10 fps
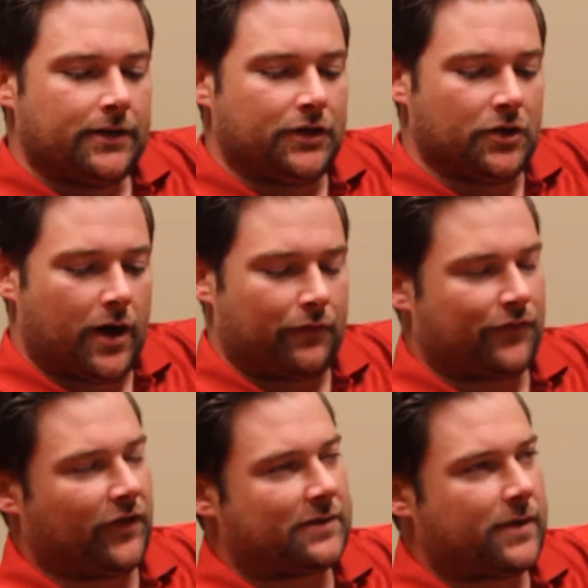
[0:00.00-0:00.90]
you know, I
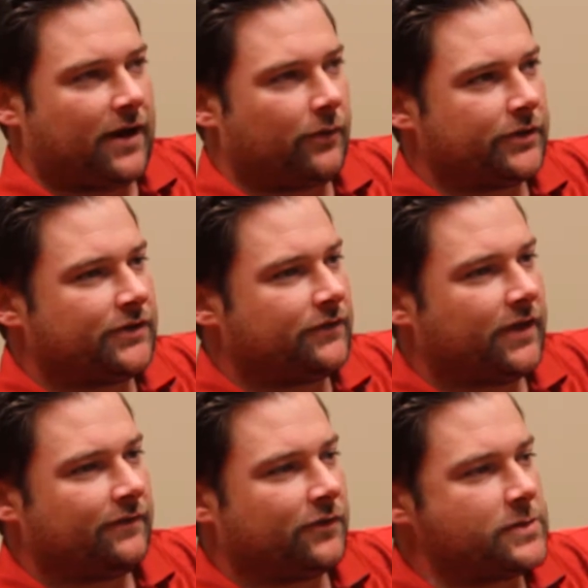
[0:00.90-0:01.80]
reflect back on what you've
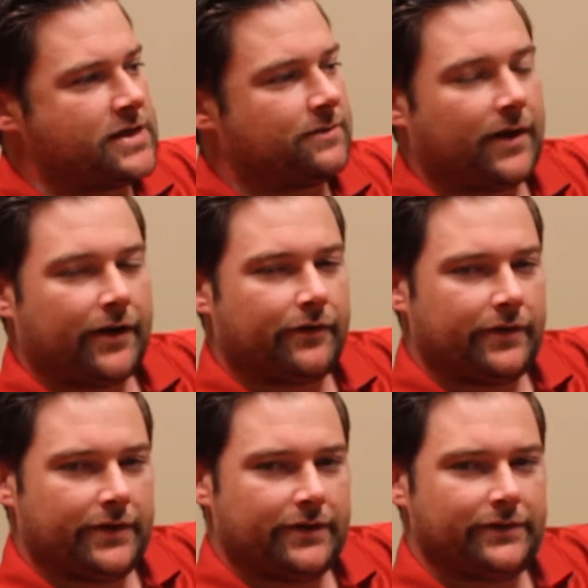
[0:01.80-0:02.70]
done for me in my
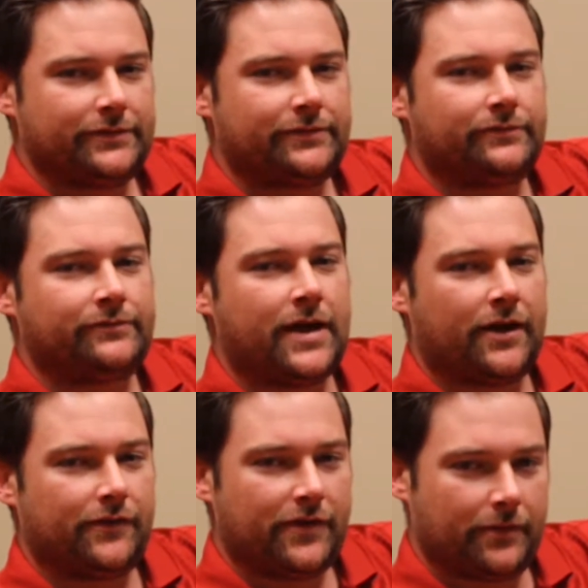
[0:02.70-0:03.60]
career, how
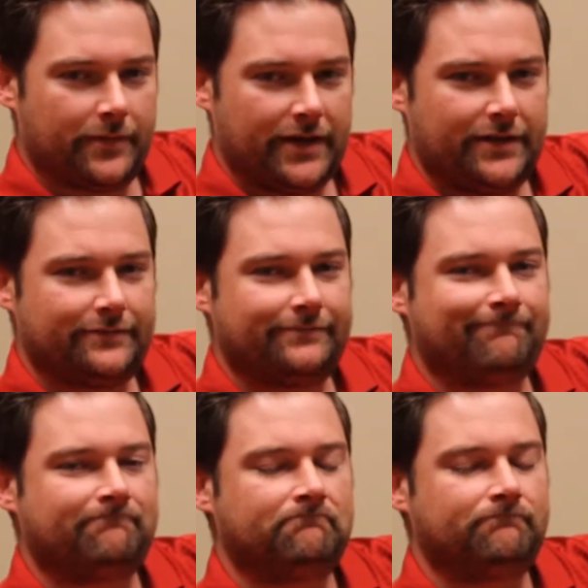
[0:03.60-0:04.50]
you've helped me
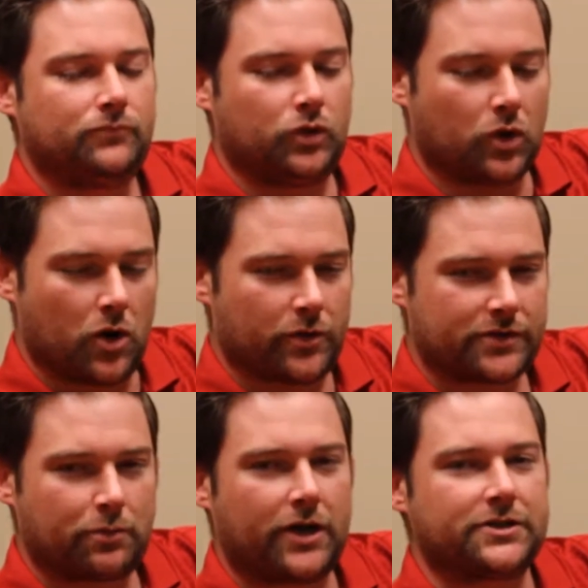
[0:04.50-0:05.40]
grow as
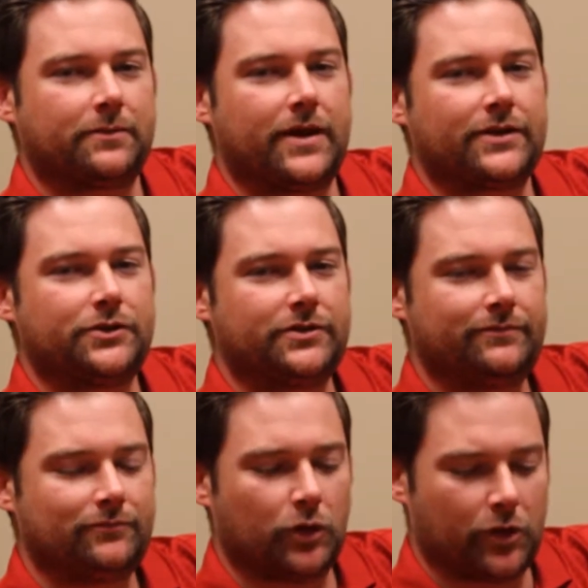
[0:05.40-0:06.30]
a project manager,
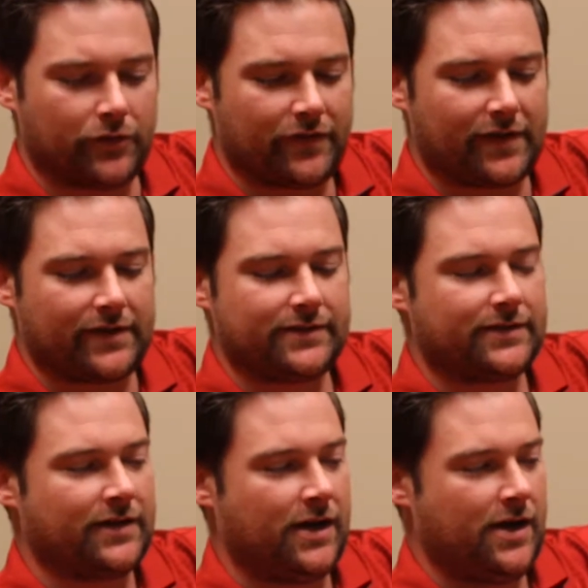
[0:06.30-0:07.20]
learn
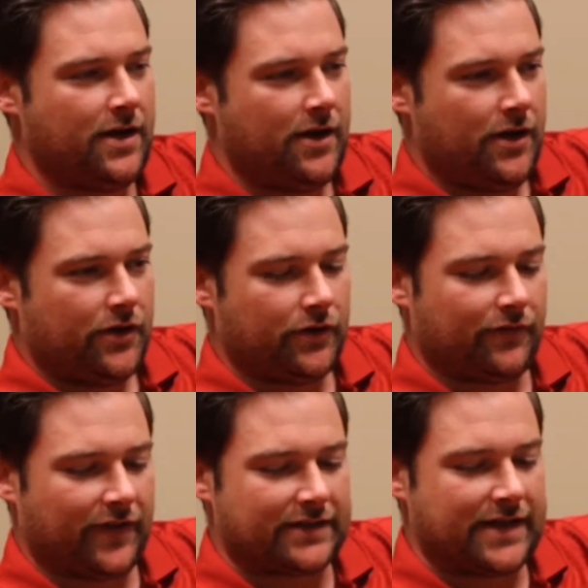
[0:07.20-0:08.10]
things. You're a
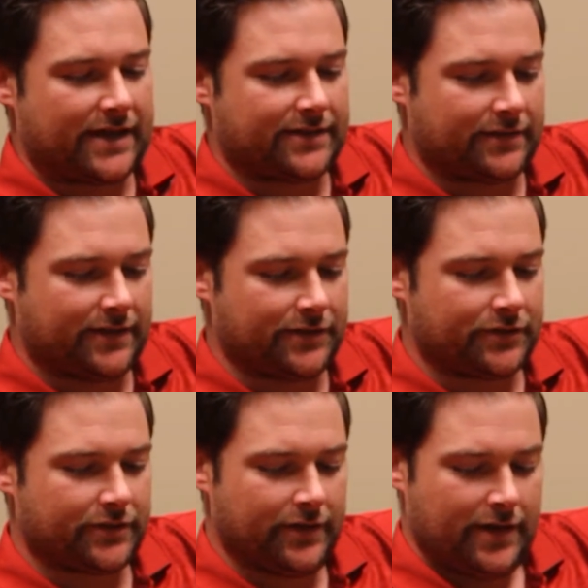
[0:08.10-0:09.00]
fantastic
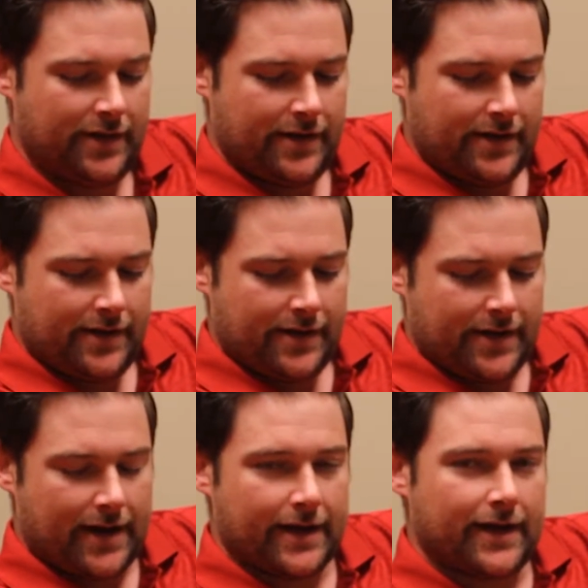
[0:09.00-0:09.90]
teacher.
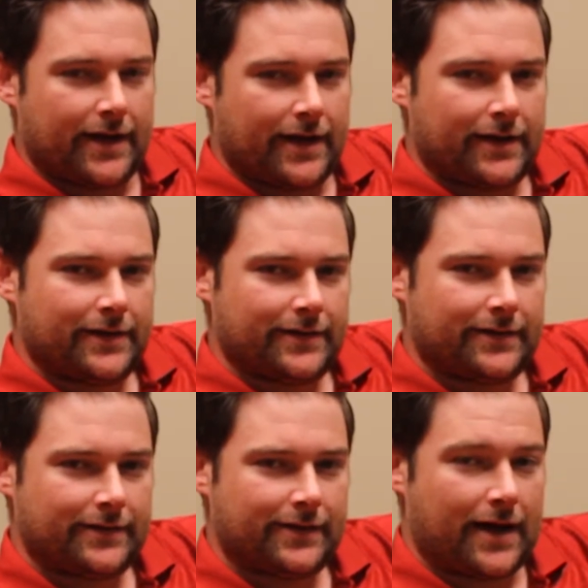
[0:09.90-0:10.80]
I, uh,
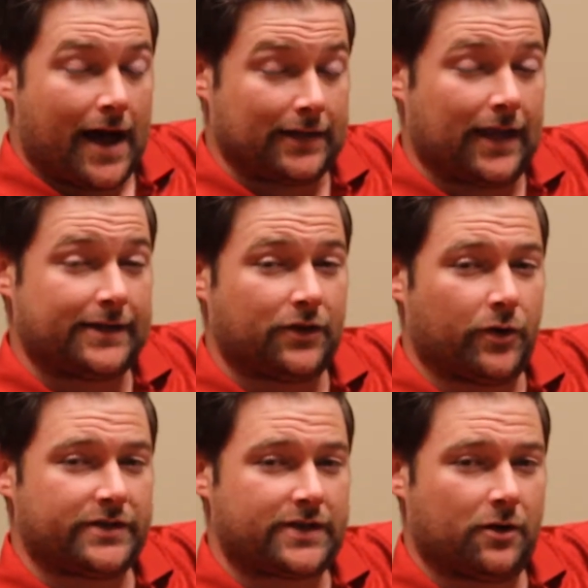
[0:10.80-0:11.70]
I'd like to
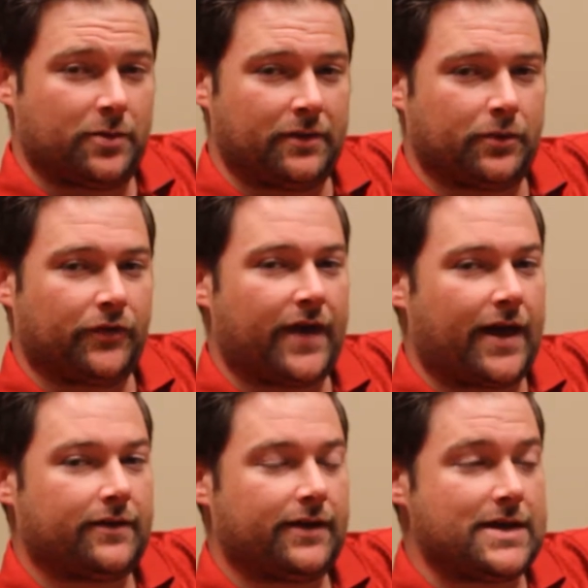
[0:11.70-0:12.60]
always tell people
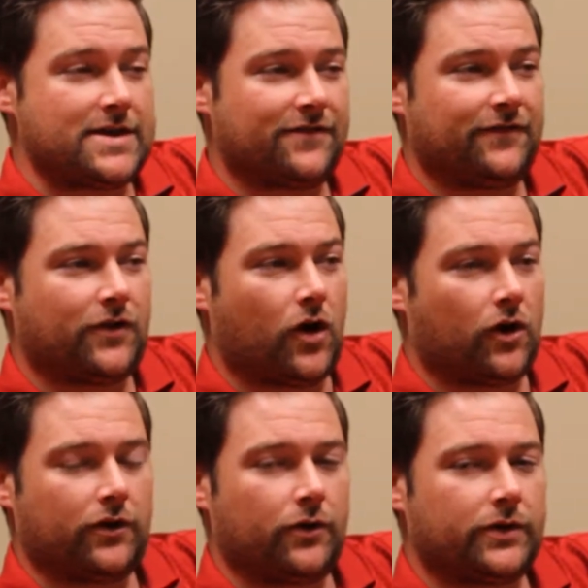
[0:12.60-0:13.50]
that if
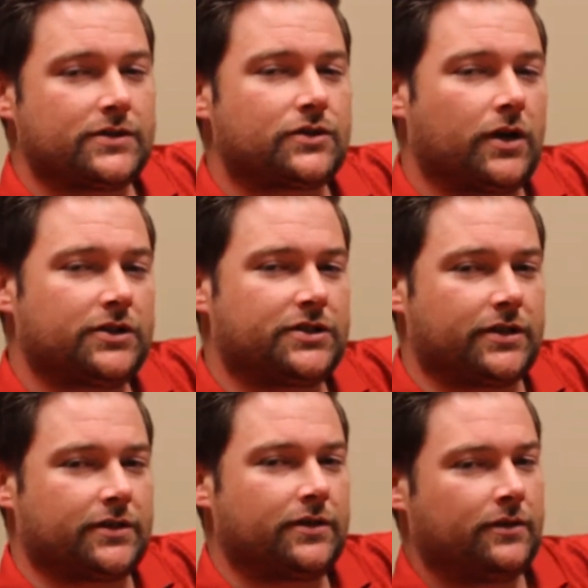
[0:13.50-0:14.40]
Arco
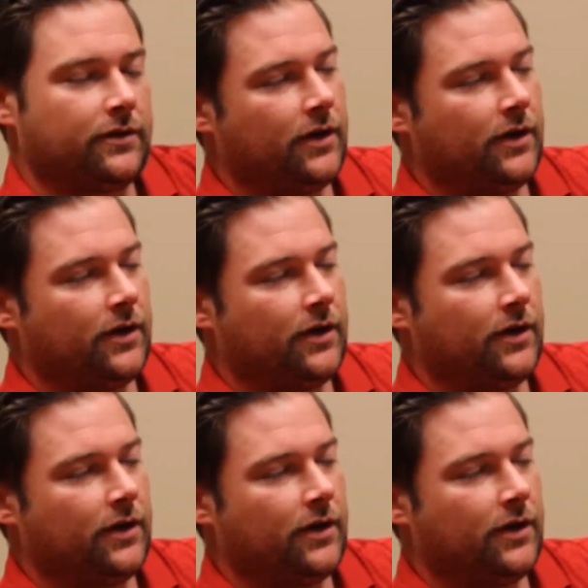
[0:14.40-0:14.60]
Construction